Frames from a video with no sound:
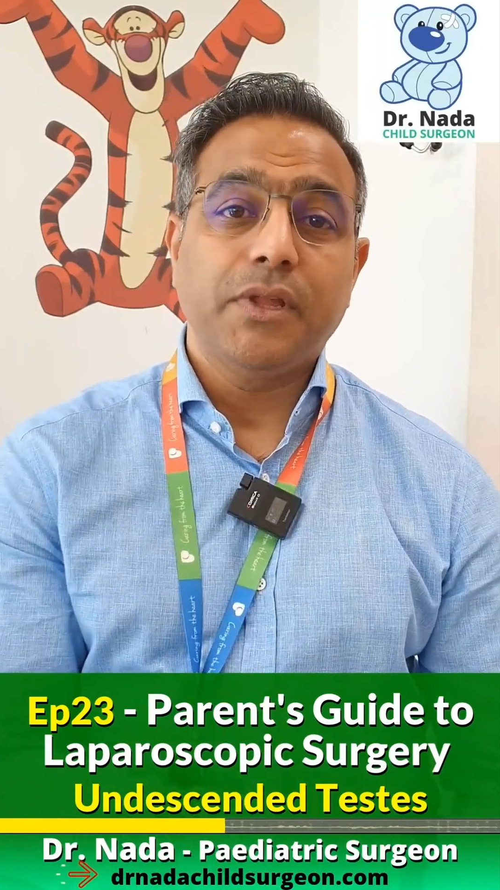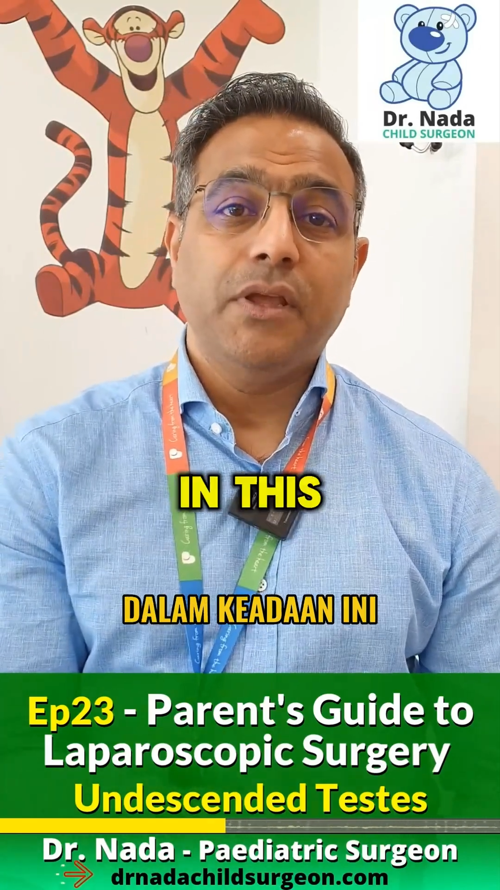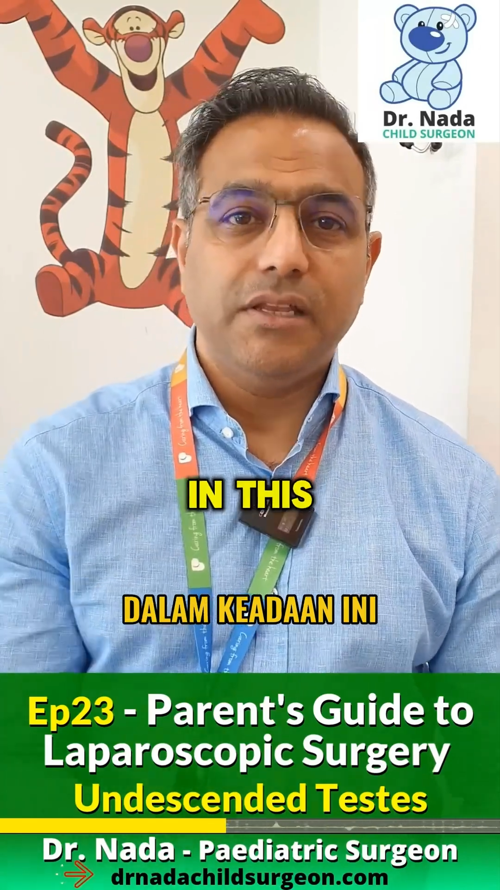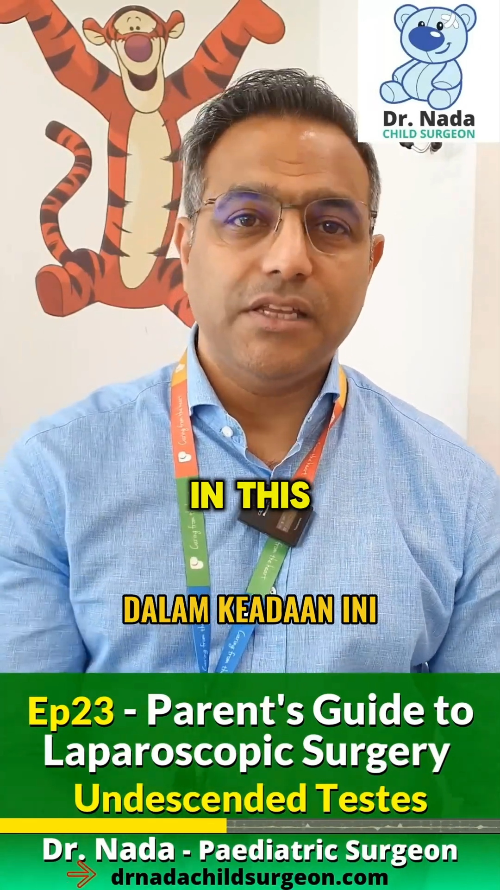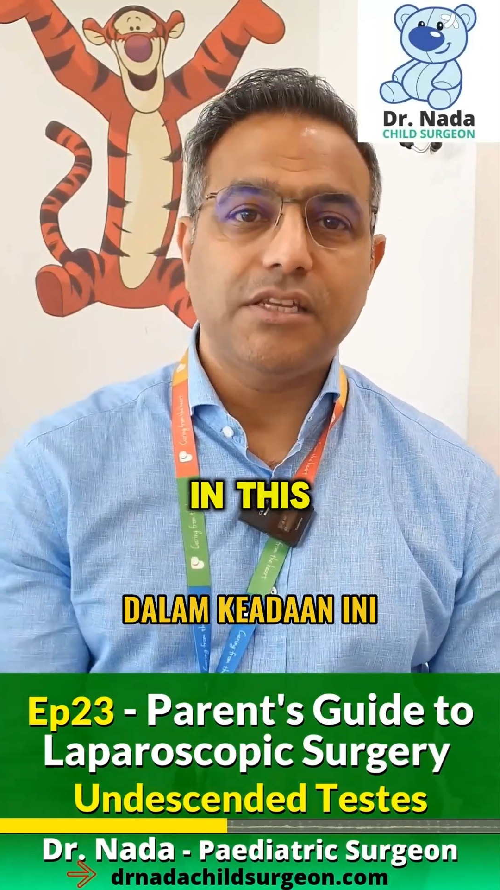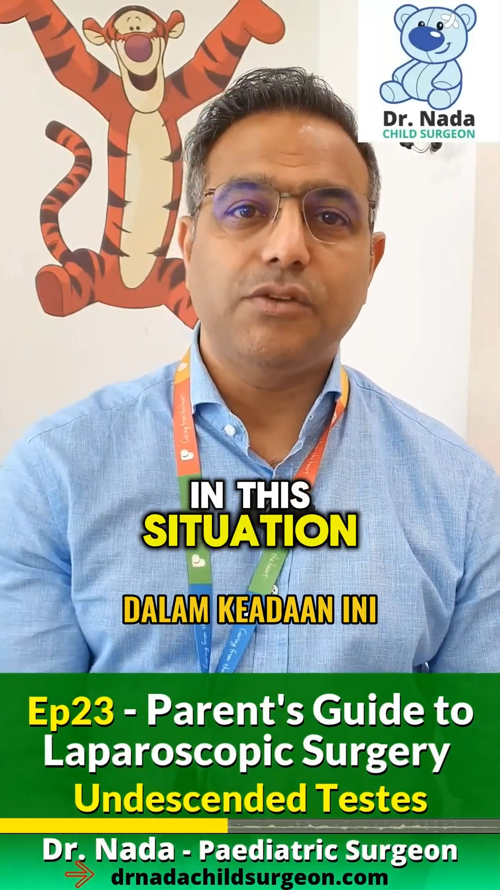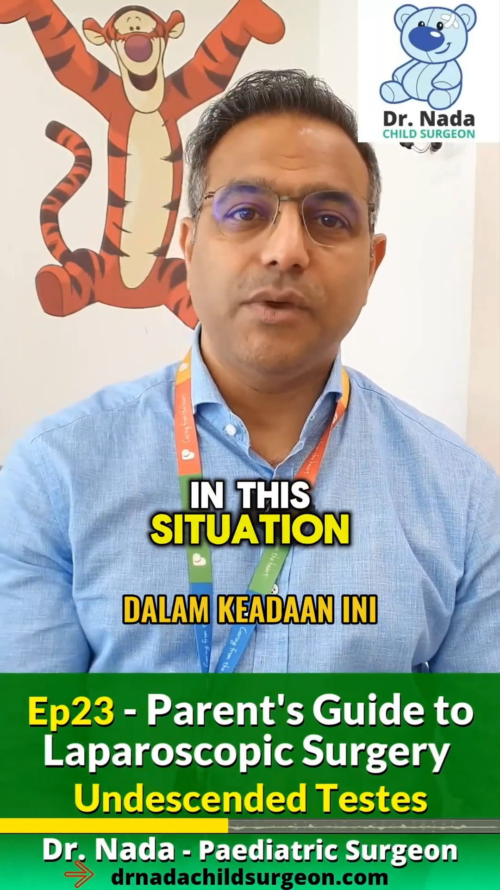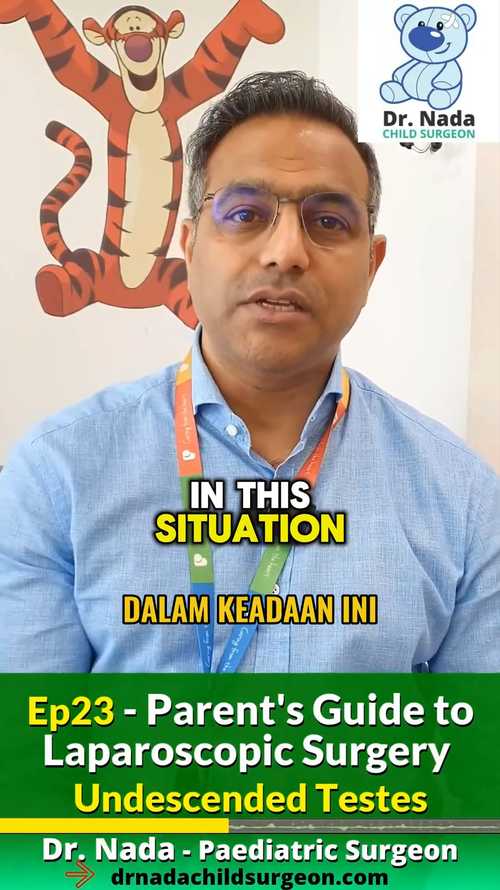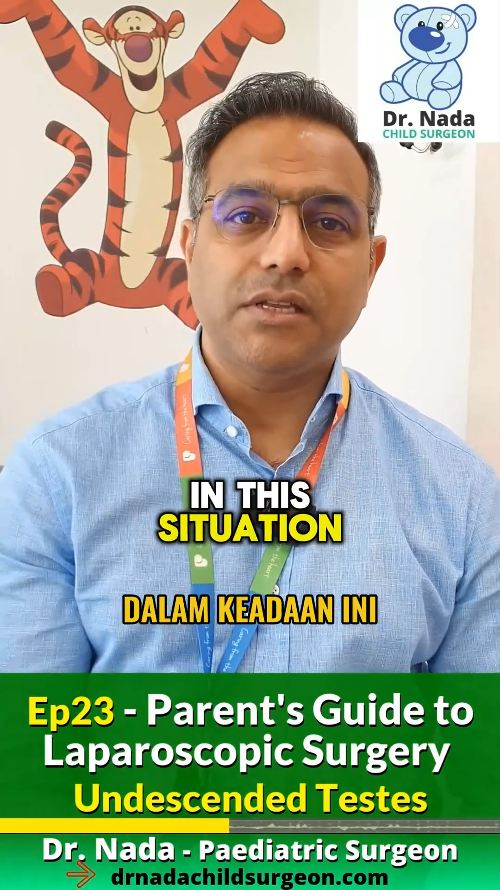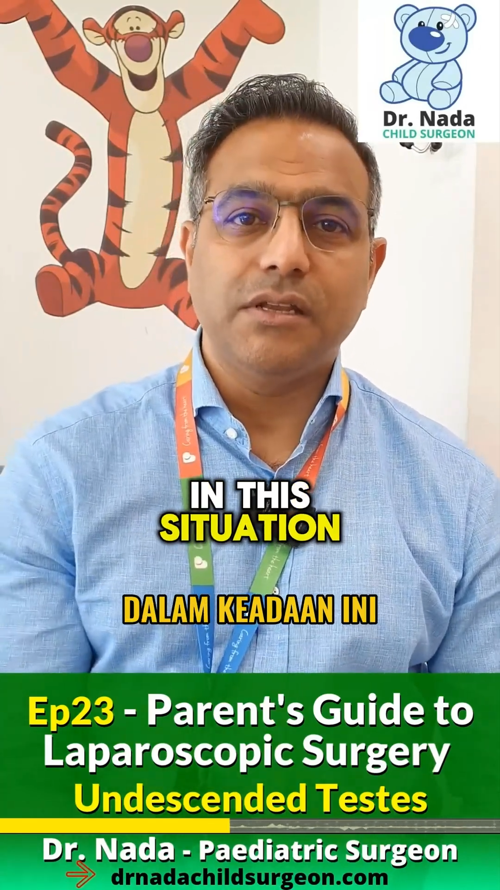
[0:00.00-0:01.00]
In this
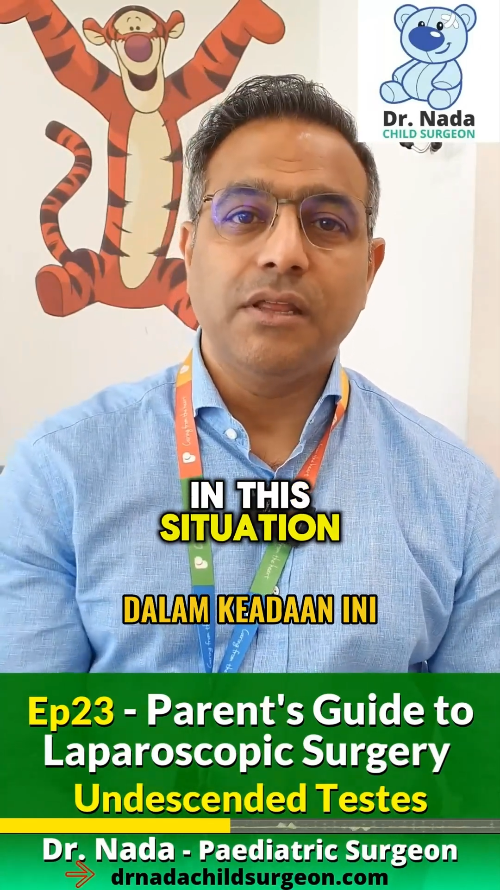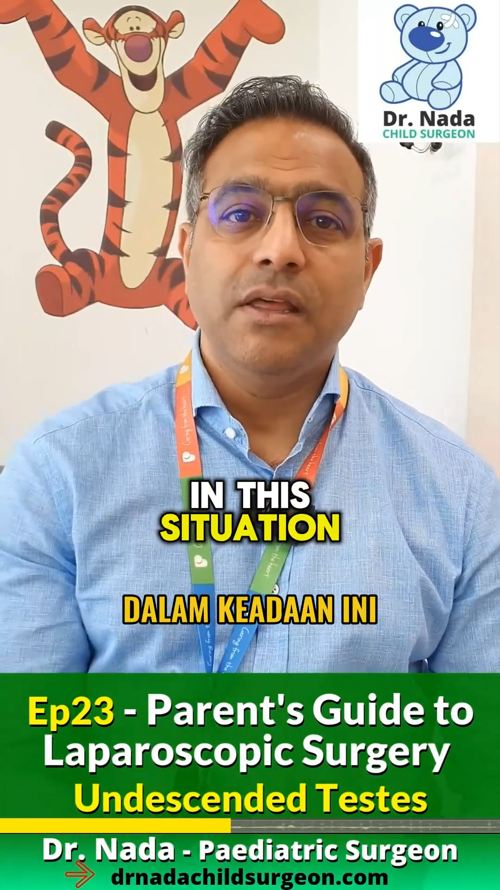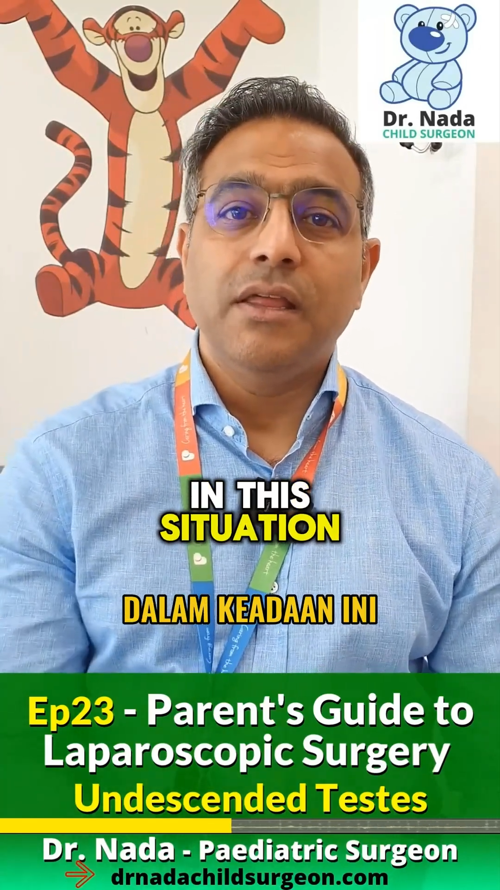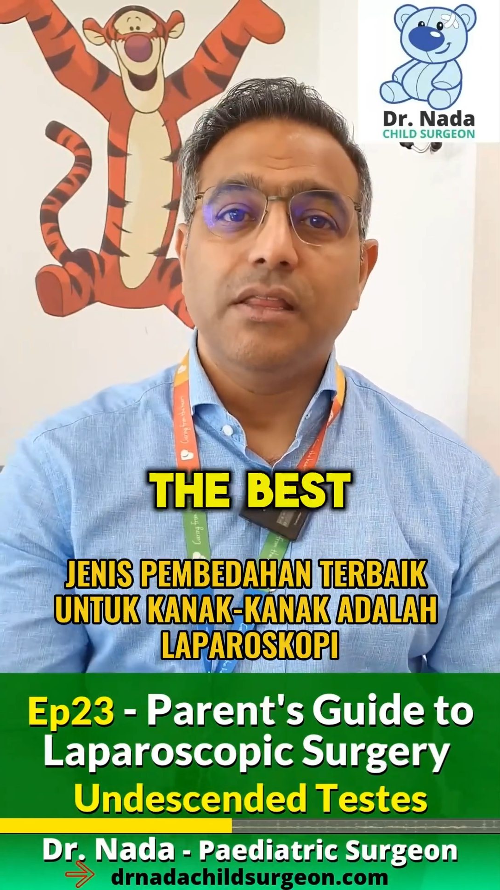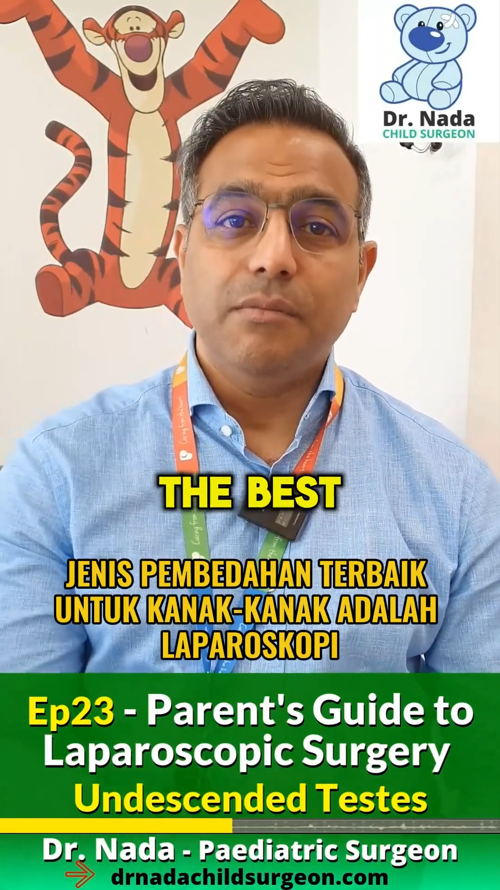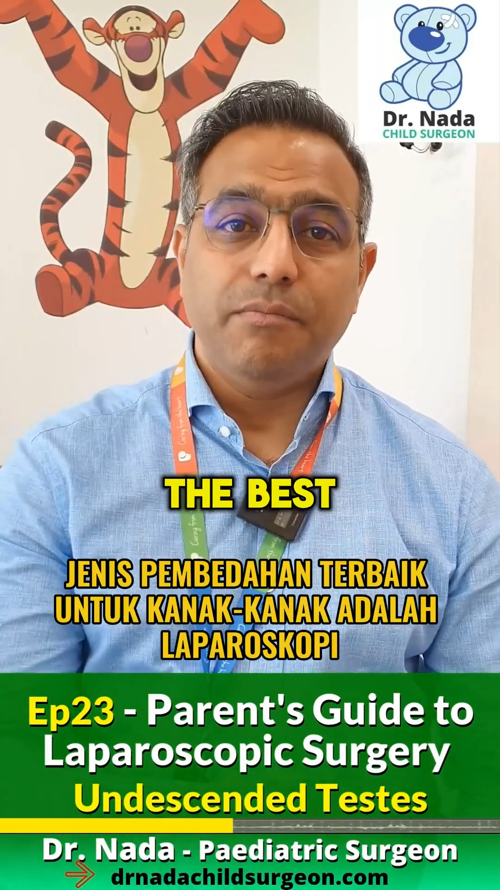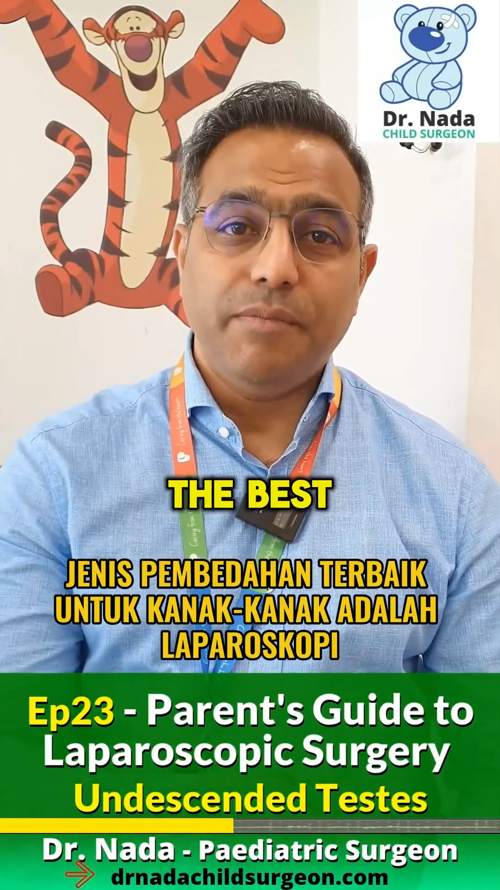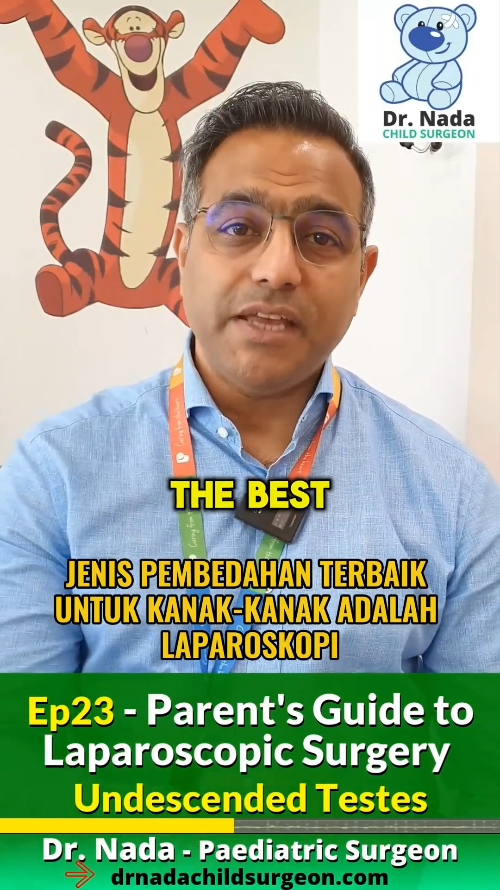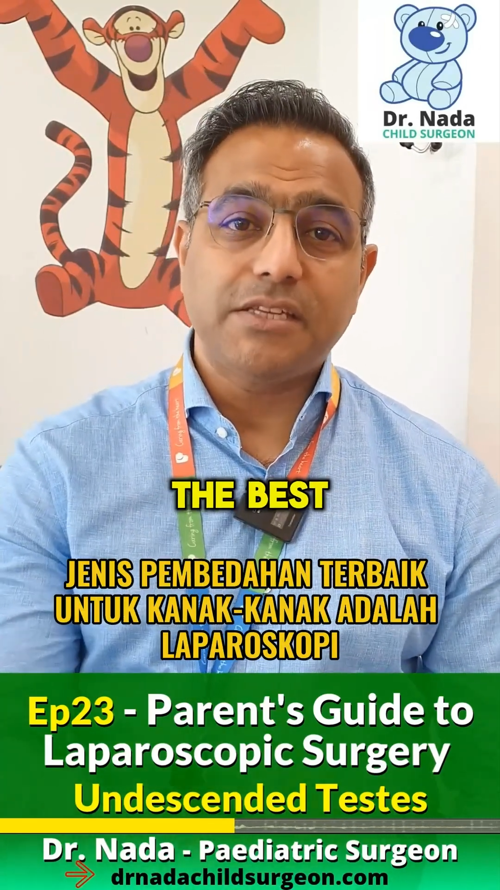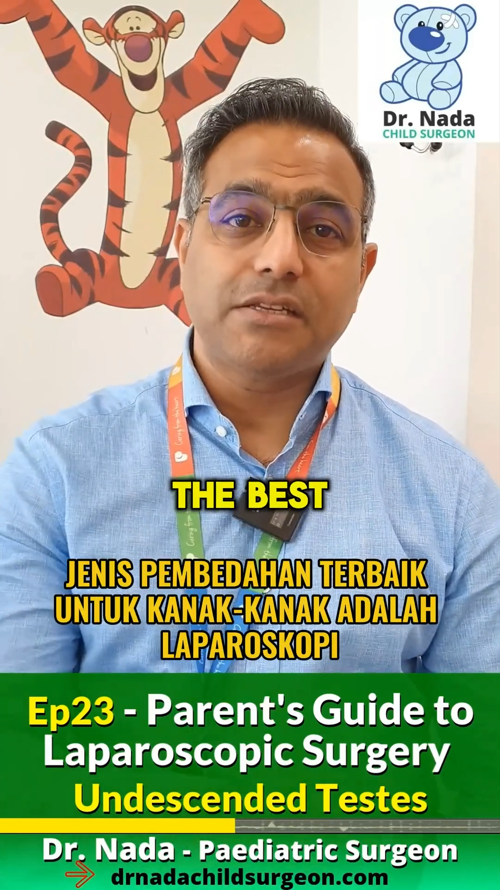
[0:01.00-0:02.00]
situation, the
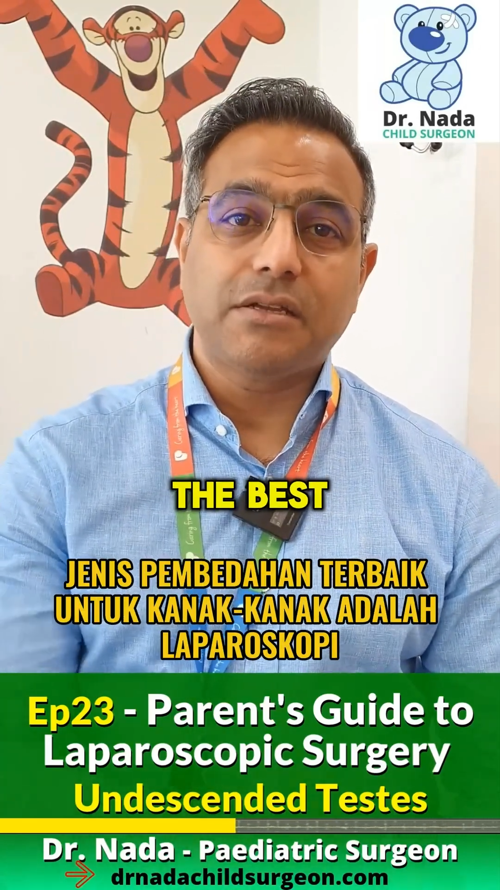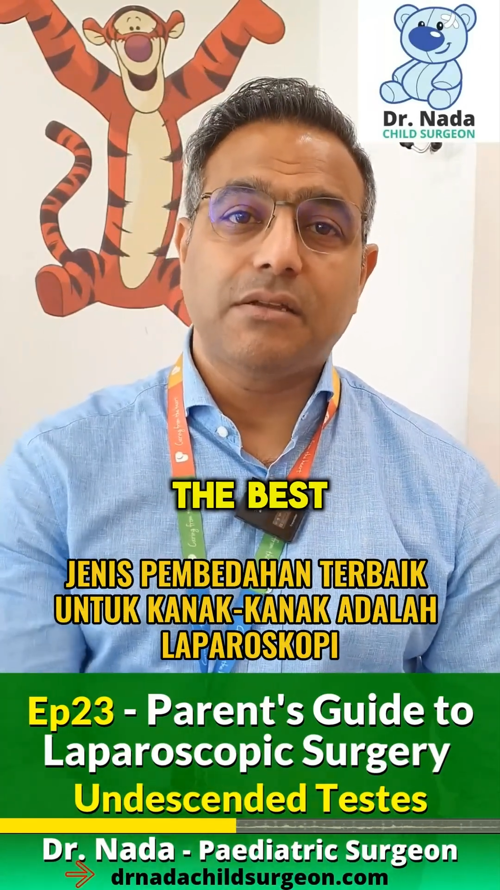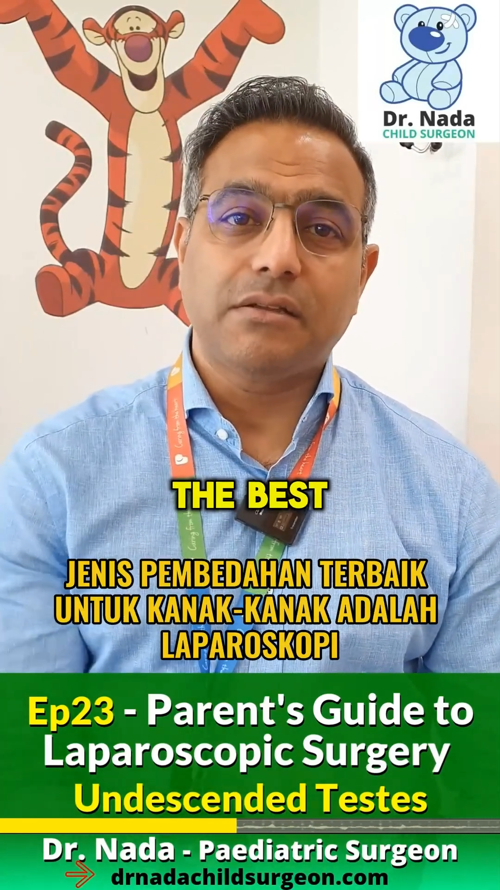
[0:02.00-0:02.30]
best